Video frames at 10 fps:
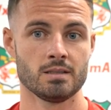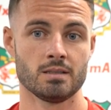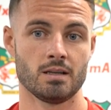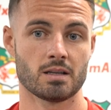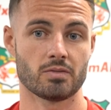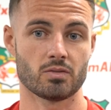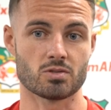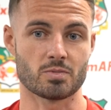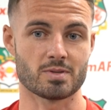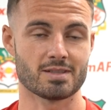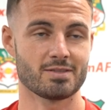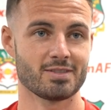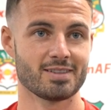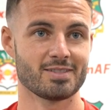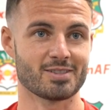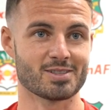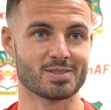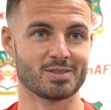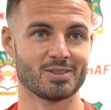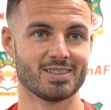I'll give 100% for you, first
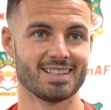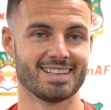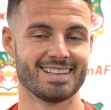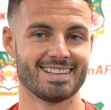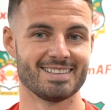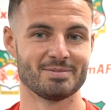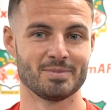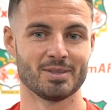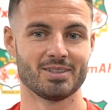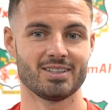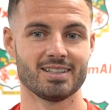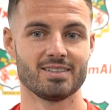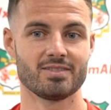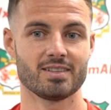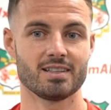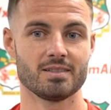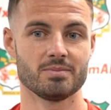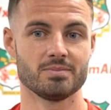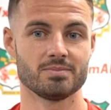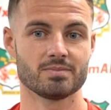of all. But
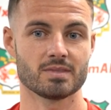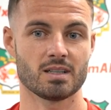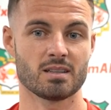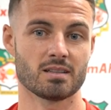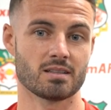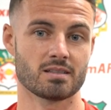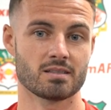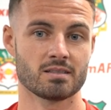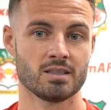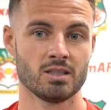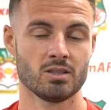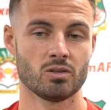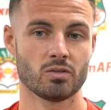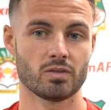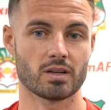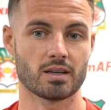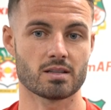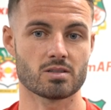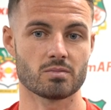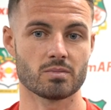I think hopefully I can
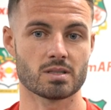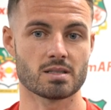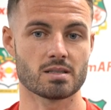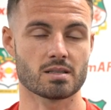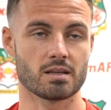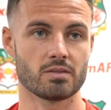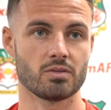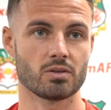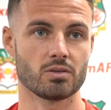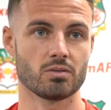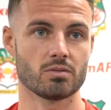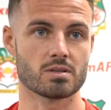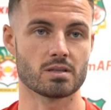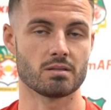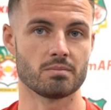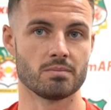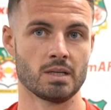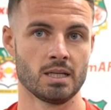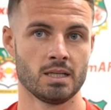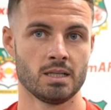get some assists, get a few goals, and
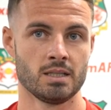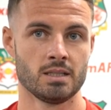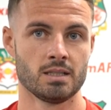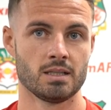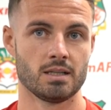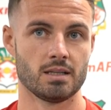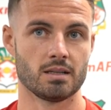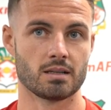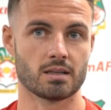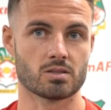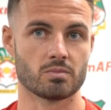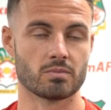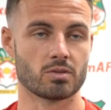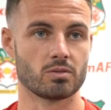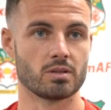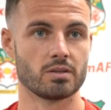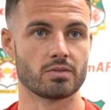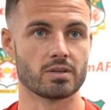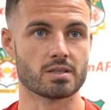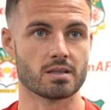get some good
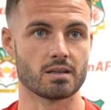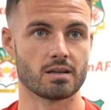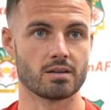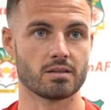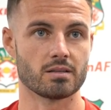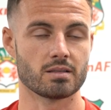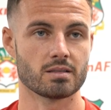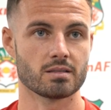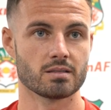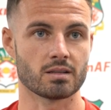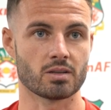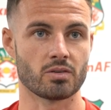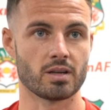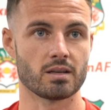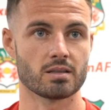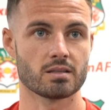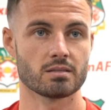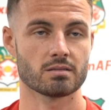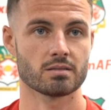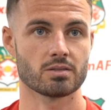deliveries in there and create
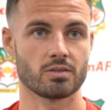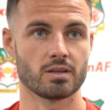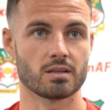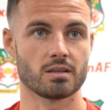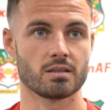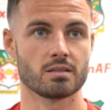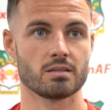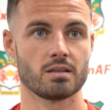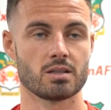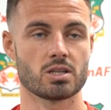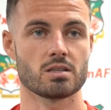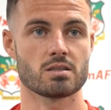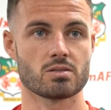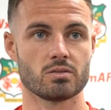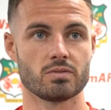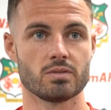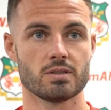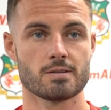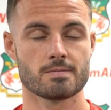a lot of chances, hopefully.